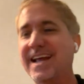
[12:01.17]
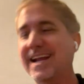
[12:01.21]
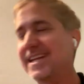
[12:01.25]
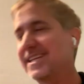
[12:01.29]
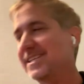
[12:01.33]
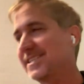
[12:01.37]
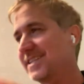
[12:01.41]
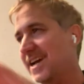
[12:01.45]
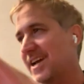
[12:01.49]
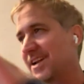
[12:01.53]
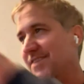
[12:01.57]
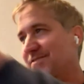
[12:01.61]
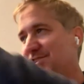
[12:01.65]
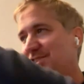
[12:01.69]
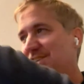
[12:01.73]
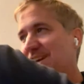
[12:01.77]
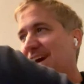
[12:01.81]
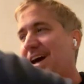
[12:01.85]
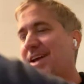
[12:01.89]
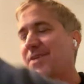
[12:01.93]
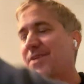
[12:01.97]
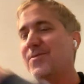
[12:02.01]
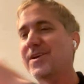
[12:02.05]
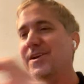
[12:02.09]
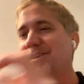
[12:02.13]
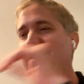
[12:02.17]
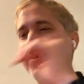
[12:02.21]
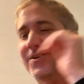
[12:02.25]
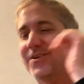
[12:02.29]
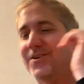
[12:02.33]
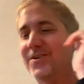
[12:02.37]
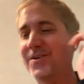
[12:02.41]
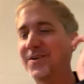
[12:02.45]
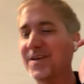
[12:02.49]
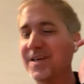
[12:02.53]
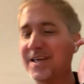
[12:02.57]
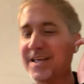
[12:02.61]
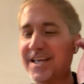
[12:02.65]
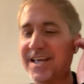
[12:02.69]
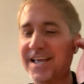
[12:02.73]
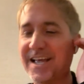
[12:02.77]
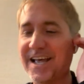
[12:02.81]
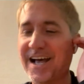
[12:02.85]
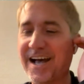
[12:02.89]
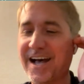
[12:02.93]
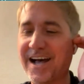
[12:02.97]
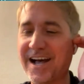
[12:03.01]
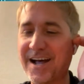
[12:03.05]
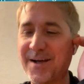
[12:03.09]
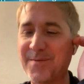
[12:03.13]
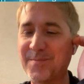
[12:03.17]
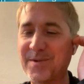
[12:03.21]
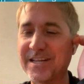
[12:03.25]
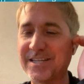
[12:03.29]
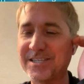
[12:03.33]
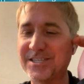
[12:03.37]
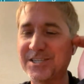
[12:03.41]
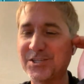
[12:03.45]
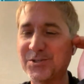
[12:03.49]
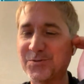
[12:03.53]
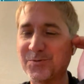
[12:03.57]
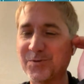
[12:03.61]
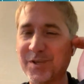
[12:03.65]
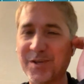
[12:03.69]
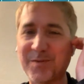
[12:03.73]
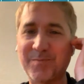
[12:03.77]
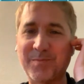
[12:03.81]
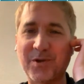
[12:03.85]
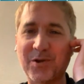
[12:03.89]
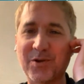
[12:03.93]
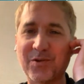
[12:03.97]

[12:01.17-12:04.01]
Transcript: and he's kind of shadowing her um, and it's just really